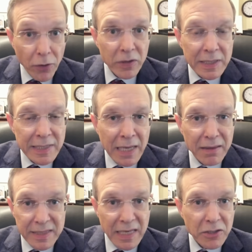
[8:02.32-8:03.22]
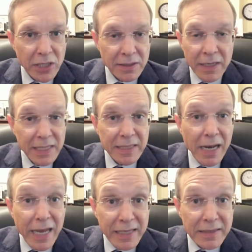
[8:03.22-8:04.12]
the sun. The sun just is a
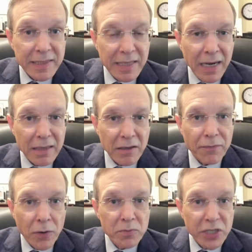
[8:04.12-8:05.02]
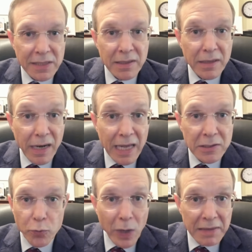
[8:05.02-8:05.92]
late star that formed just in the last
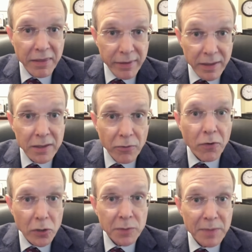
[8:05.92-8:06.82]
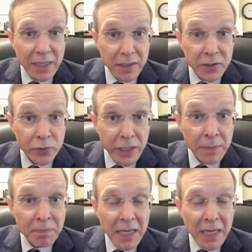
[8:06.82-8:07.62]
one third of cosmic history.